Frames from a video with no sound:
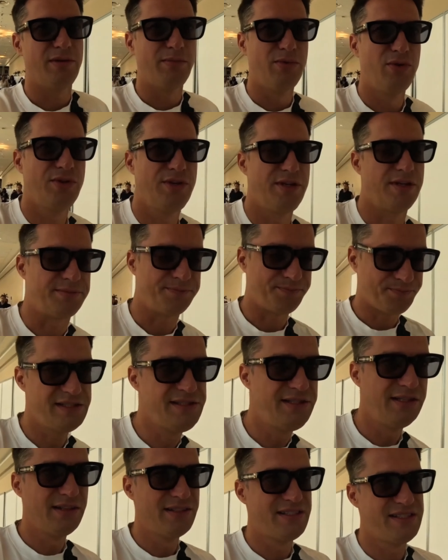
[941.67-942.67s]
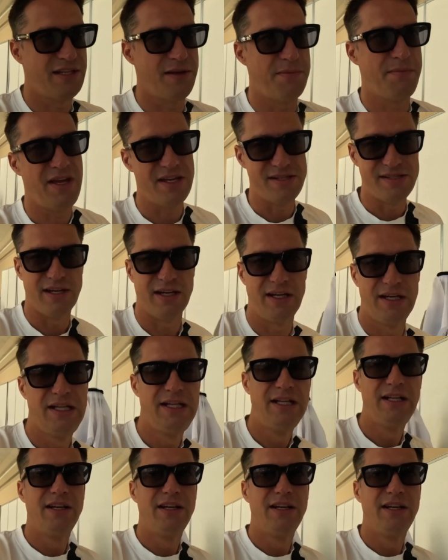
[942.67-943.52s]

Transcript: I'll be able to get into places